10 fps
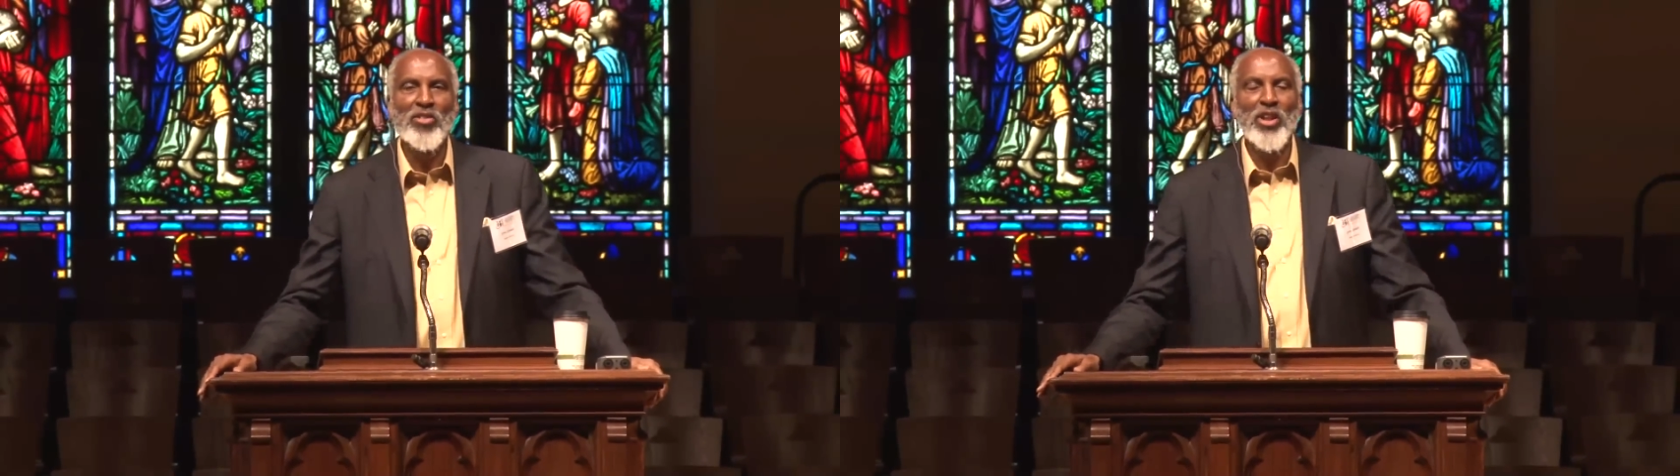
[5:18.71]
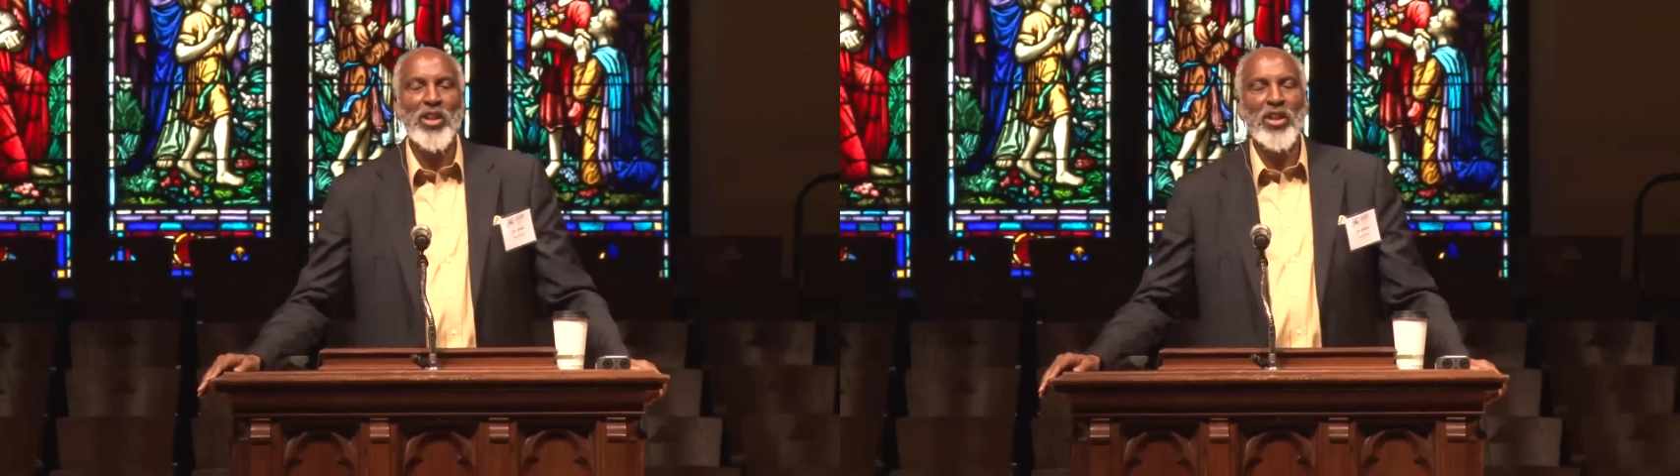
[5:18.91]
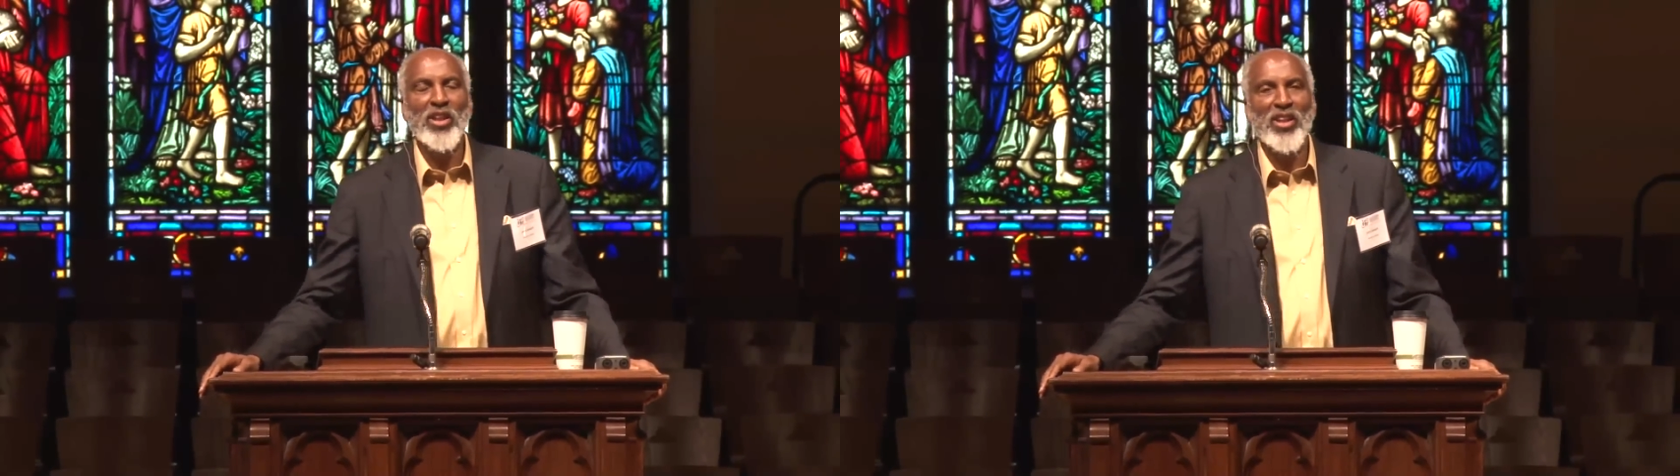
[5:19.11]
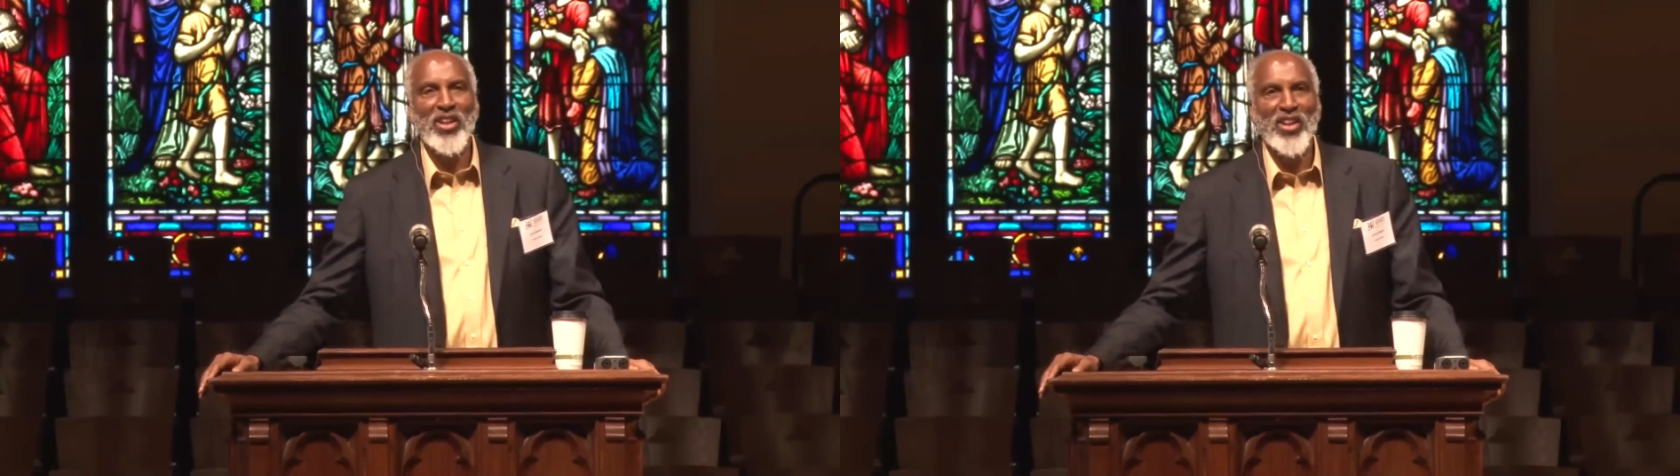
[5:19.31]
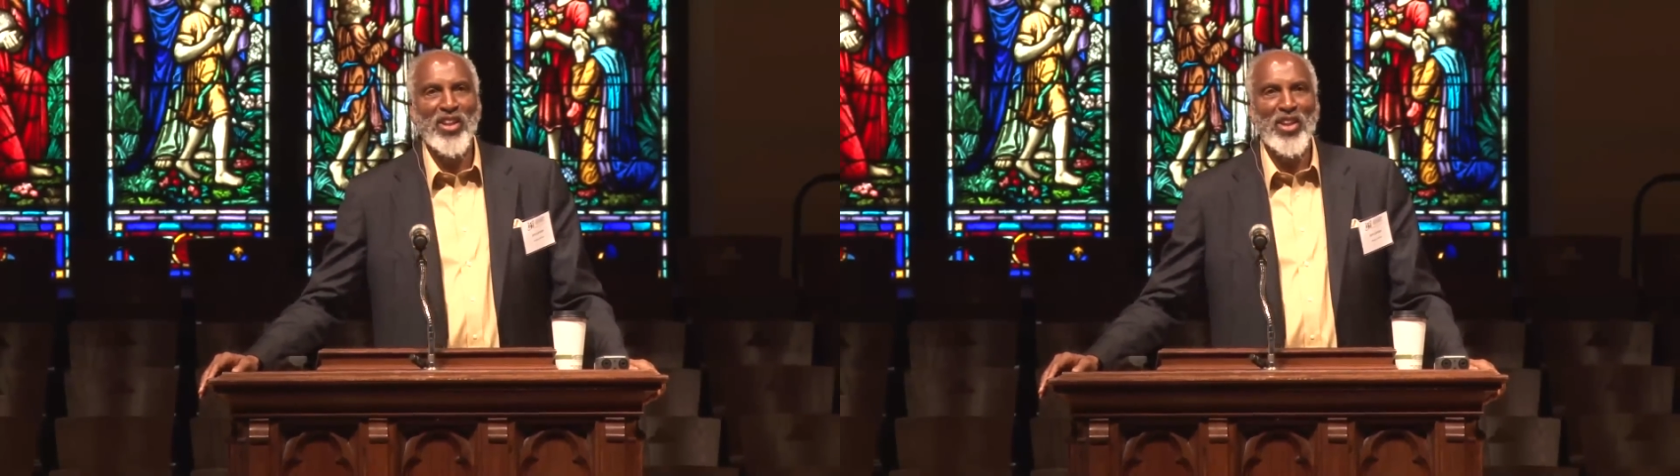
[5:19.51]
the
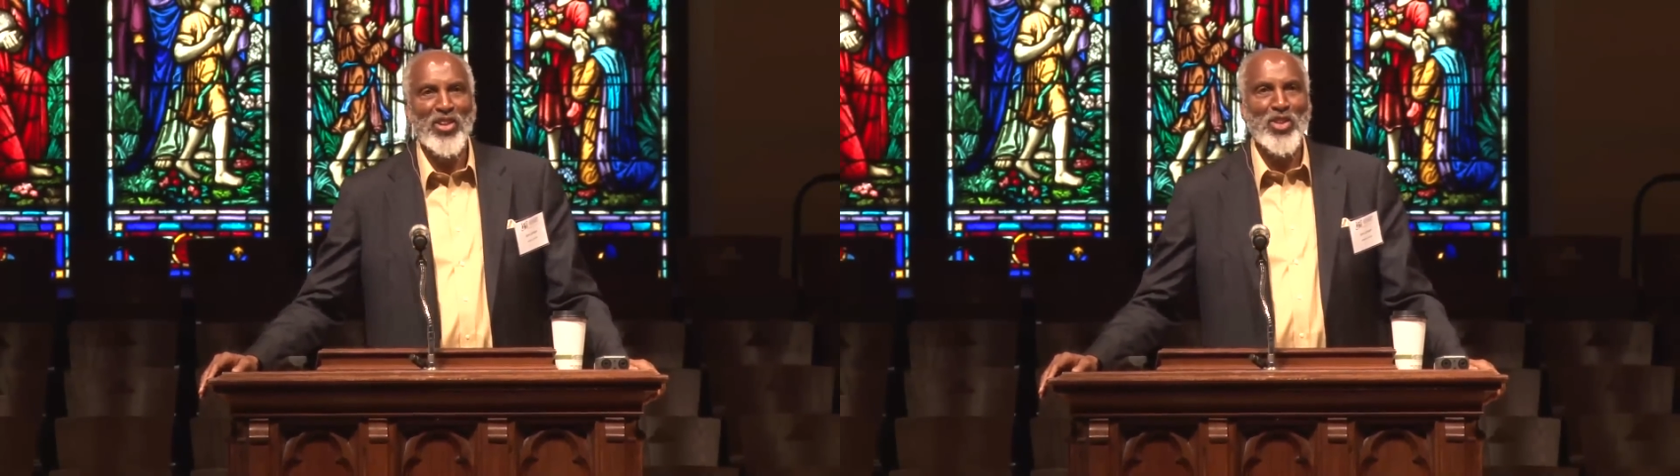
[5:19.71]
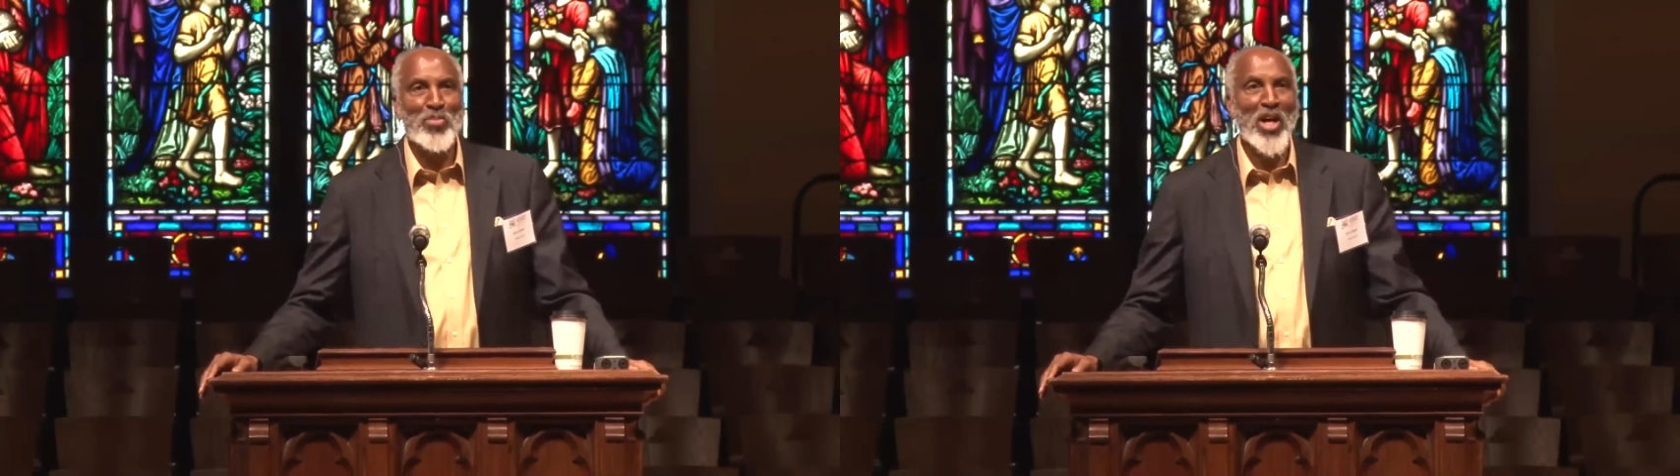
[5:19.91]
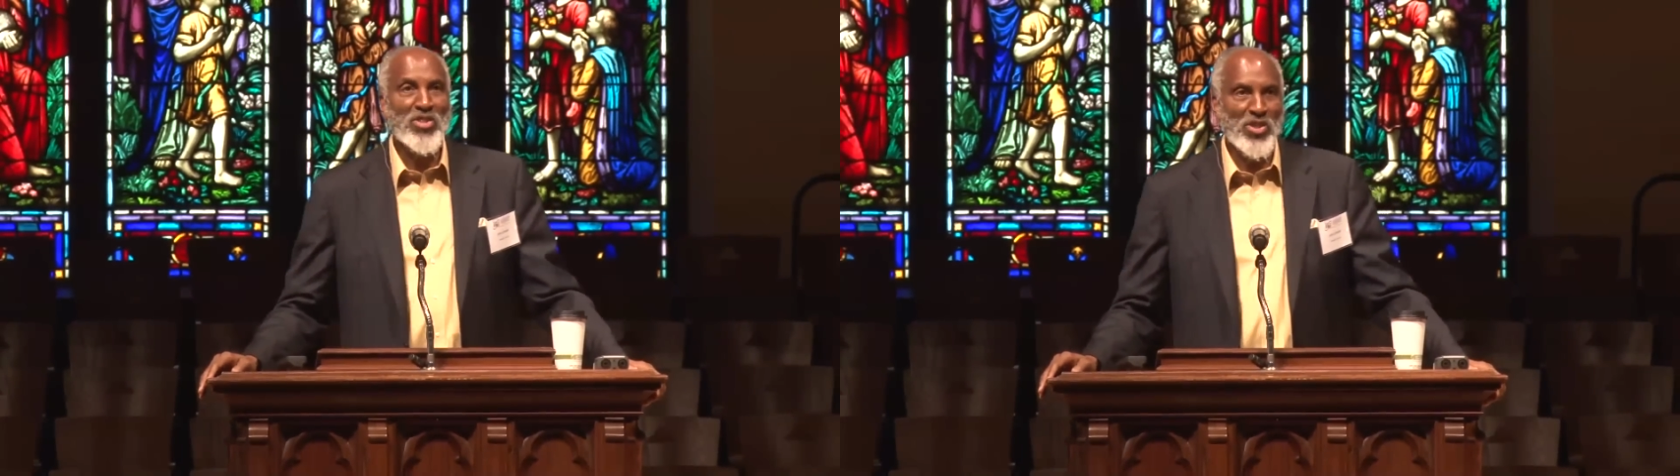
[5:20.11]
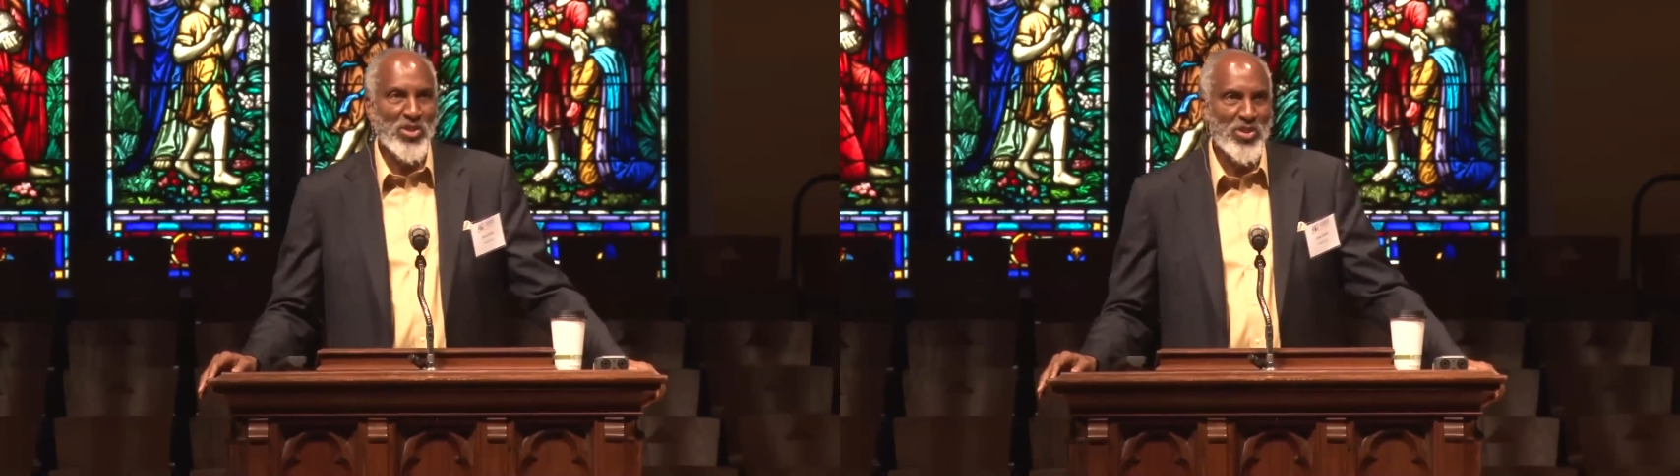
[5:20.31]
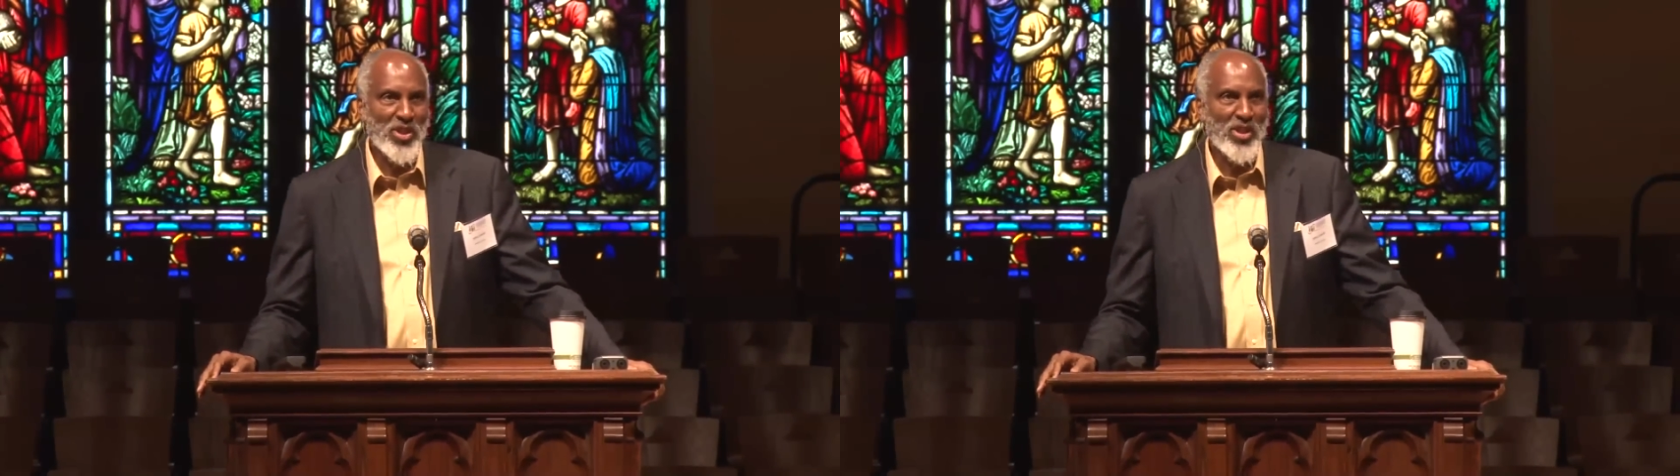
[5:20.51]

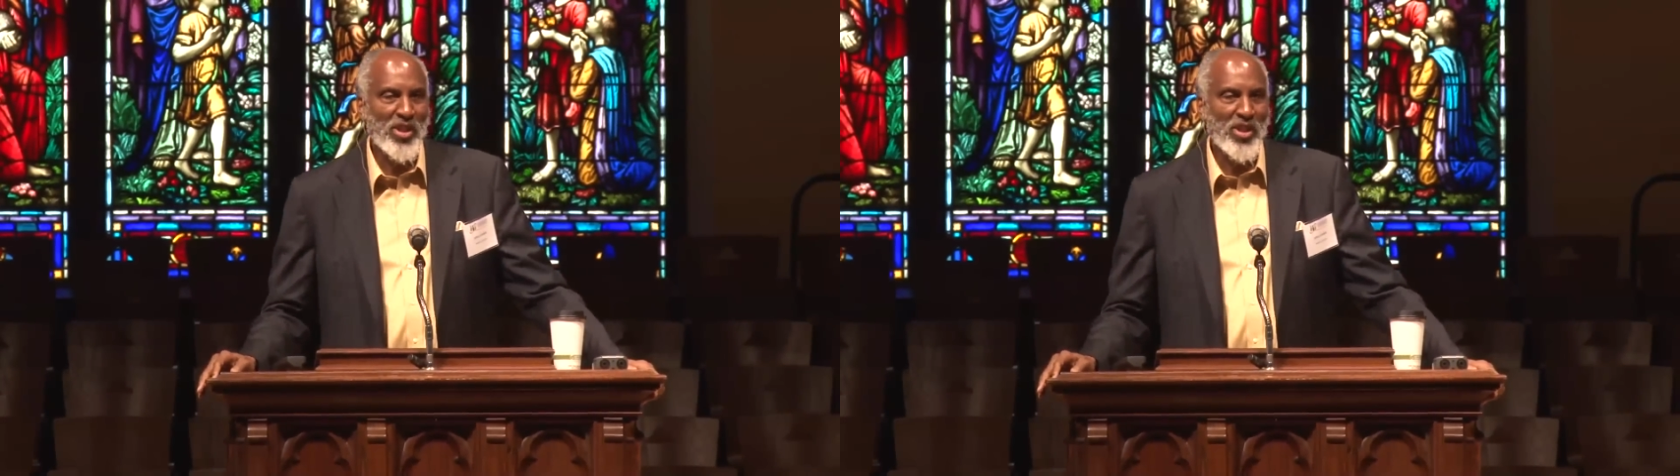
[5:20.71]
sponsors.